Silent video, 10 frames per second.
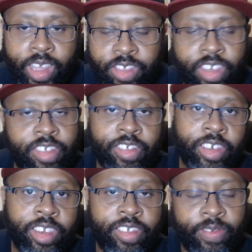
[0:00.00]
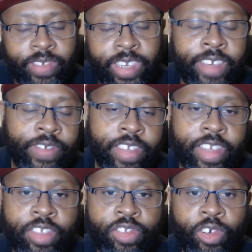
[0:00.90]
just as good as a defense
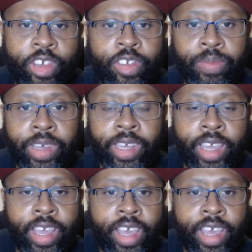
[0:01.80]
as Georgia, but